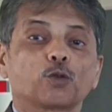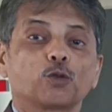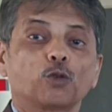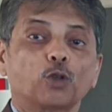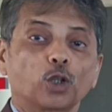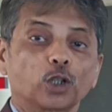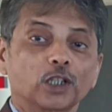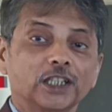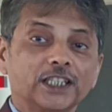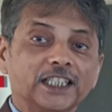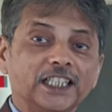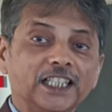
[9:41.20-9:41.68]

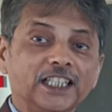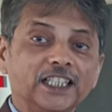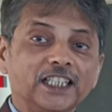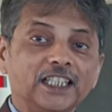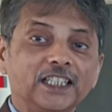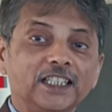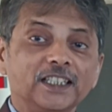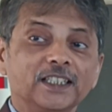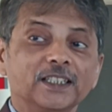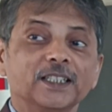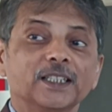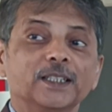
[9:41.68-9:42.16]

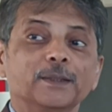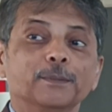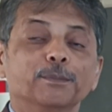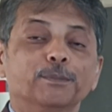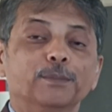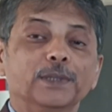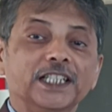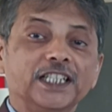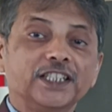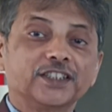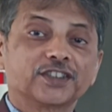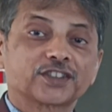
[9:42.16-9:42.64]

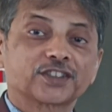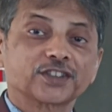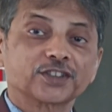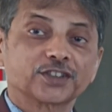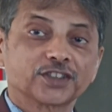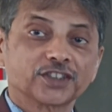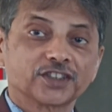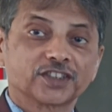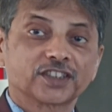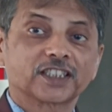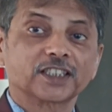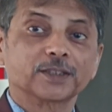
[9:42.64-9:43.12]
Quality-based
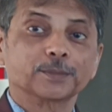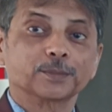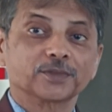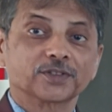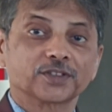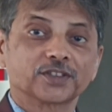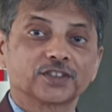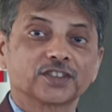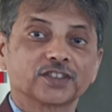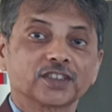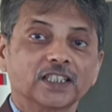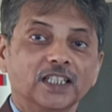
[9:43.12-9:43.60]

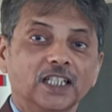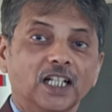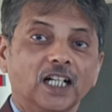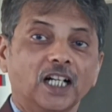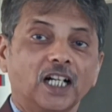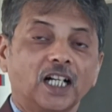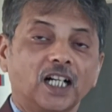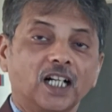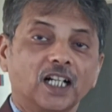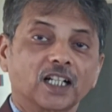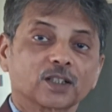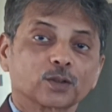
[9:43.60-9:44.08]
systems
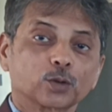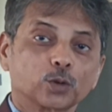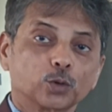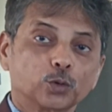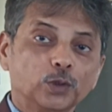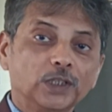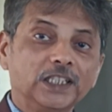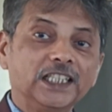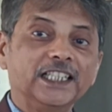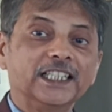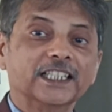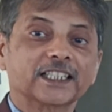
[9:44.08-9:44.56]
are
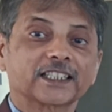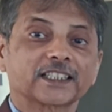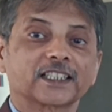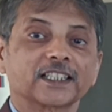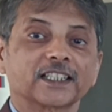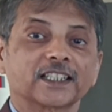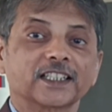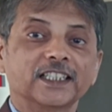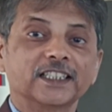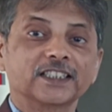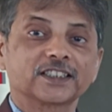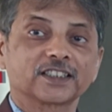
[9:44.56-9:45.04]
only
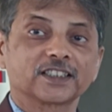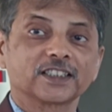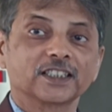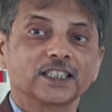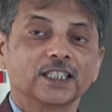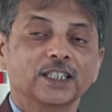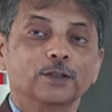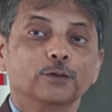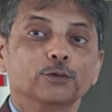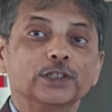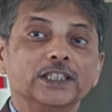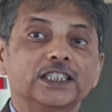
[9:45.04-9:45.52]
encouraged,
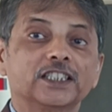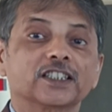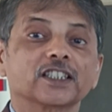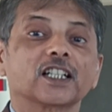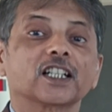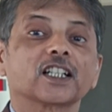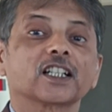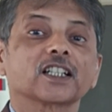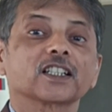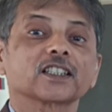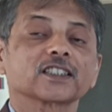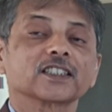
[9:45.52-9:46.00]
which
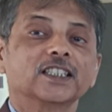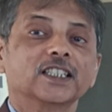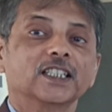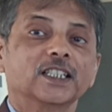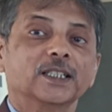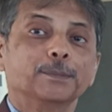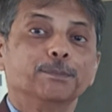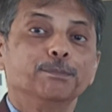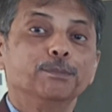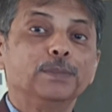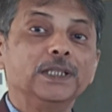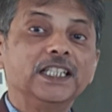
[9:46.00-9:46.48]
are
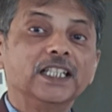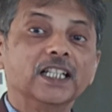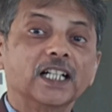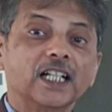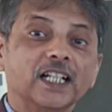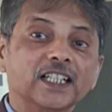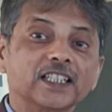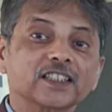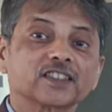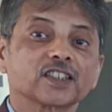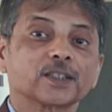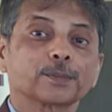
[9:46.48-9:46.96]
B
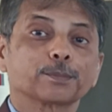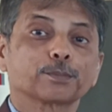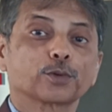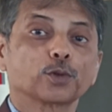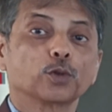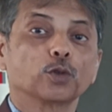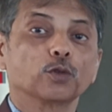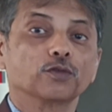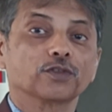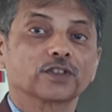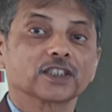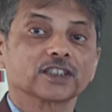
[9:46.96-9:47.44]
I S
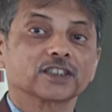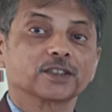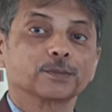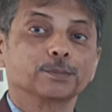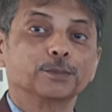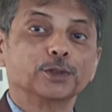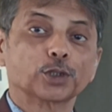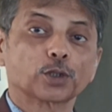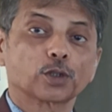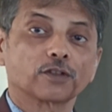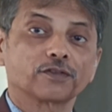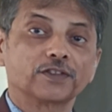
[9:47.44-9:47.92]
approved, the
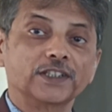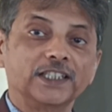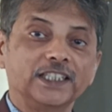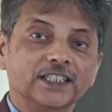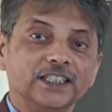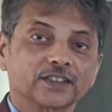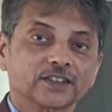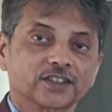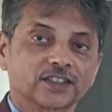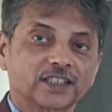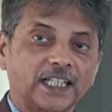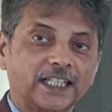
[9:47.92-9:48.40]
Bureau of
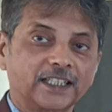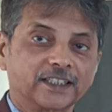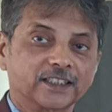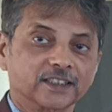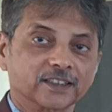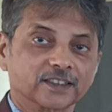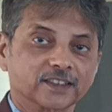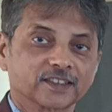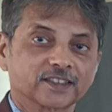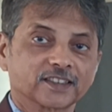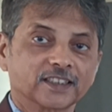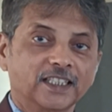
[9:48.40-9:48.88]
Indian
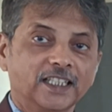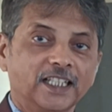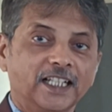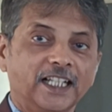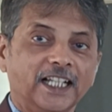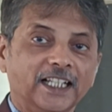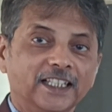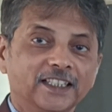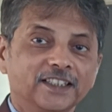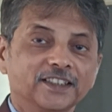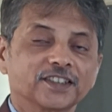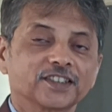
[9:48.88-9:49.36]
Standards.
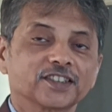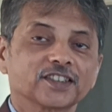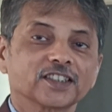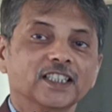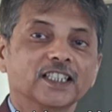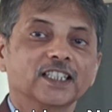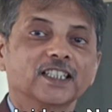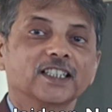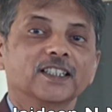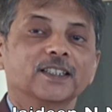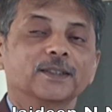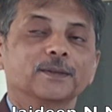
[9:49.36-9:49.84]
Hence,
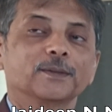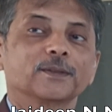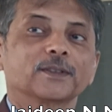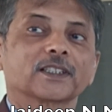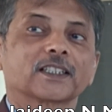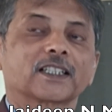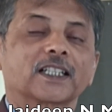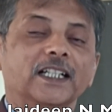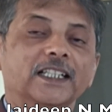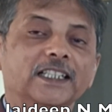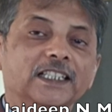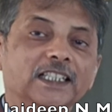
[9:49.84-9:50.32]

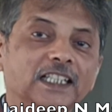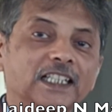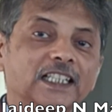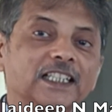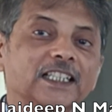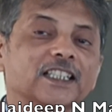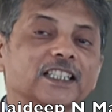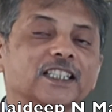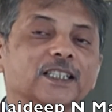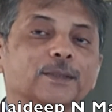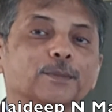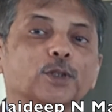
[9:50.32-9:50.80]

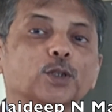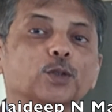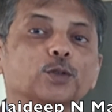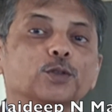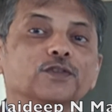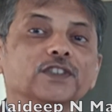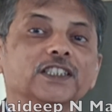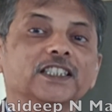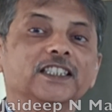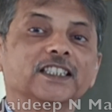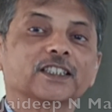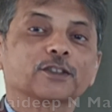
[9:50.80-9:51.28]
kindly come out
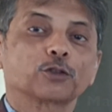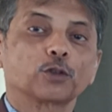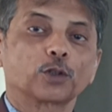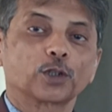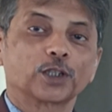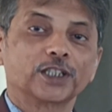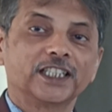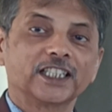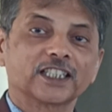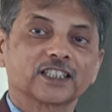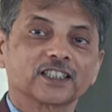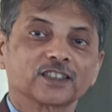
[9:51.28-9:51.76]
with the
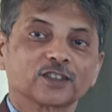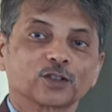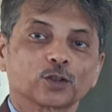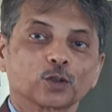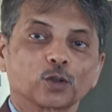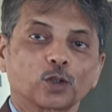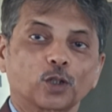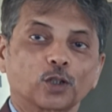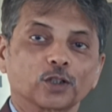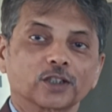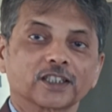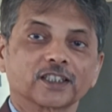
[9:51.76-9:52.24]
quality
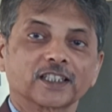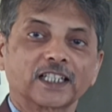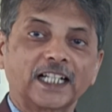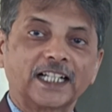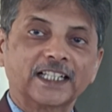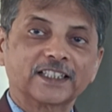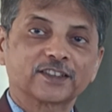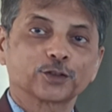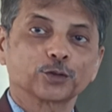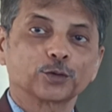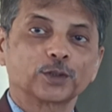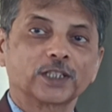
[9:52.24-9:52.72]
control order
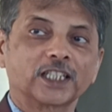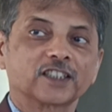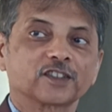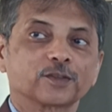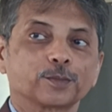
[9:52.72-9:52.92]
as soon as